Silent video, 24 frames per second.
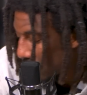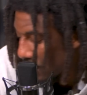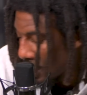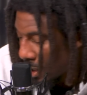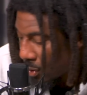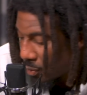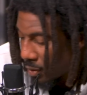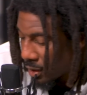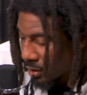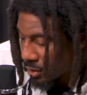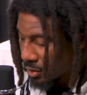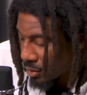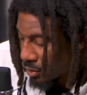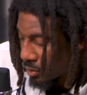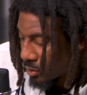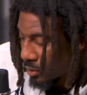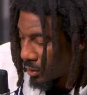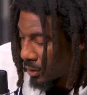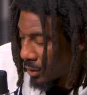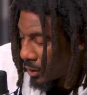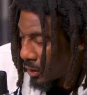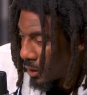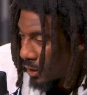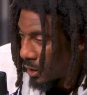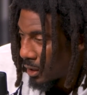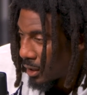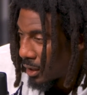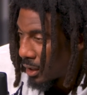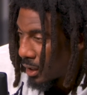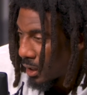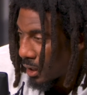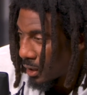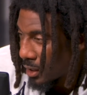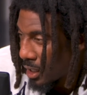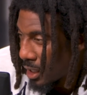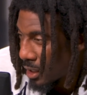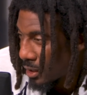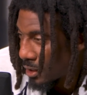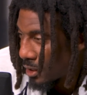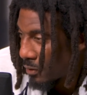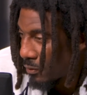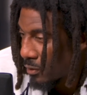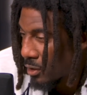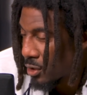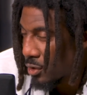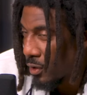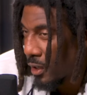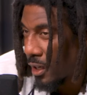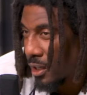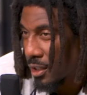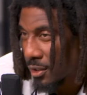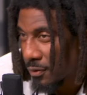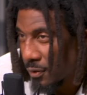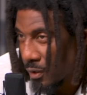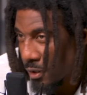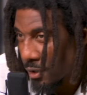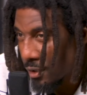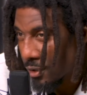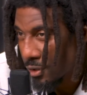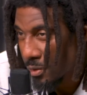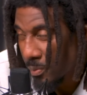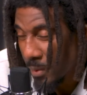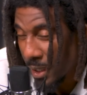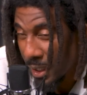So I went to a lot of different transfers,